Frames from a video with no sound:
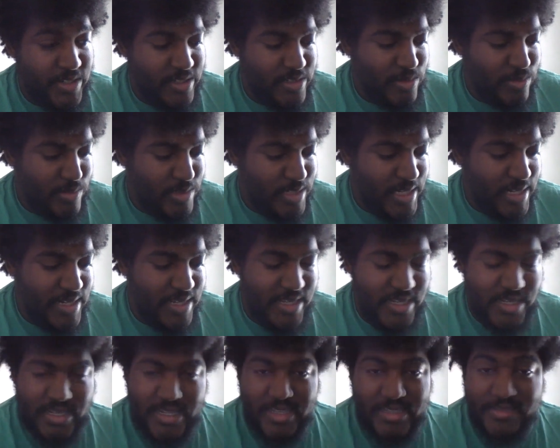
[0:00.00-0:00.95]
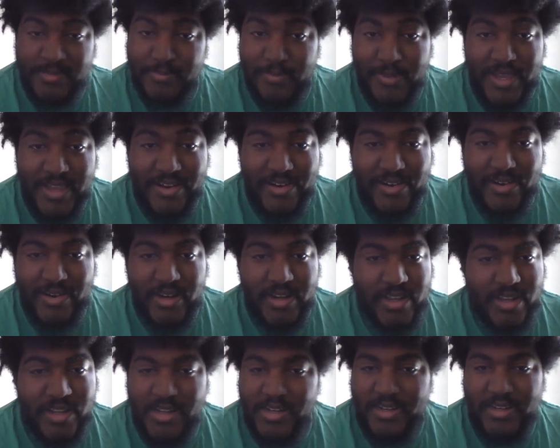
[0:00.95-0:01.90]
you know what? It doesn't matter.
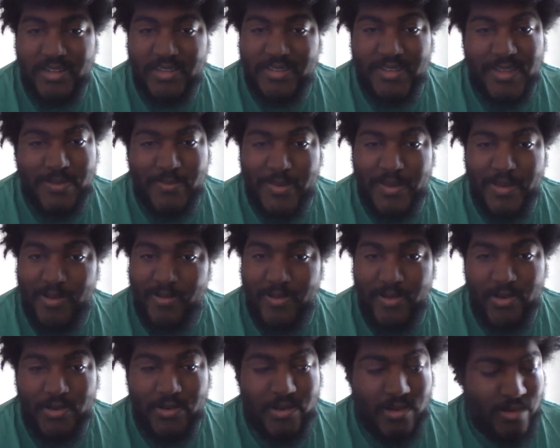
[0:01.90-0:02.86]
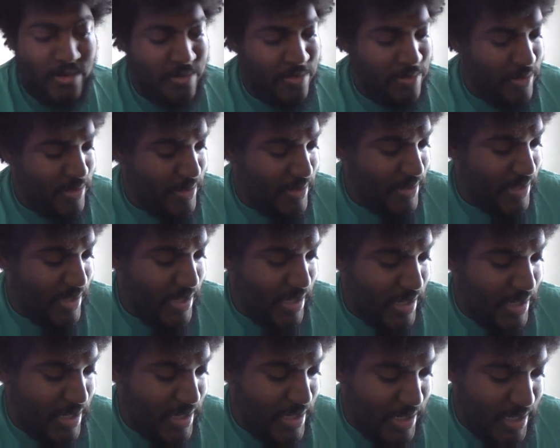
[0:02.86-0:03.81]
It does not matter at all.
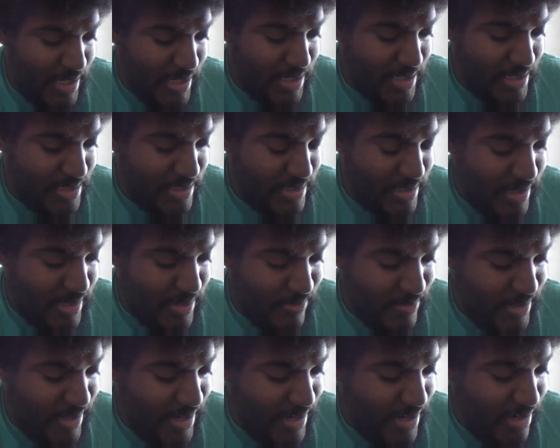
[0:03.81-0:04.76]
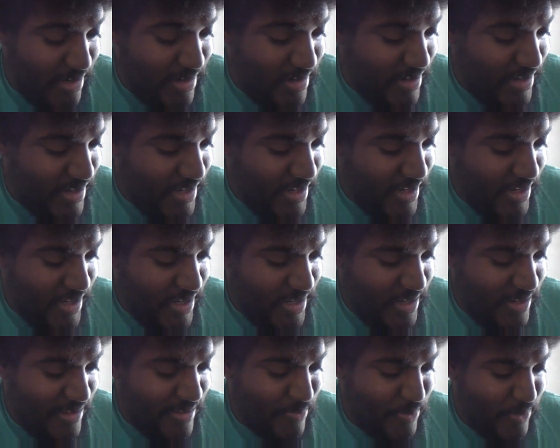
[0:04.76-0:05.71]
I, I, I don't care
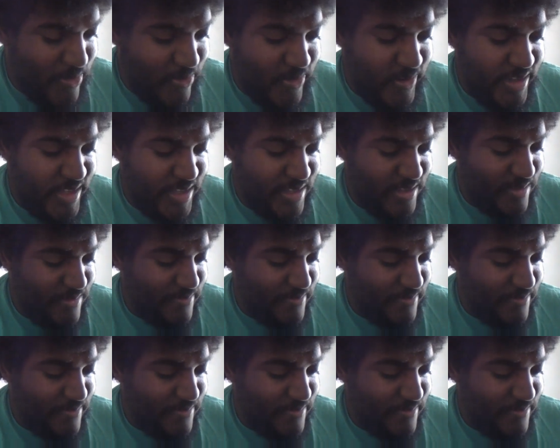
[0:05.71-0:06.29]
at this point.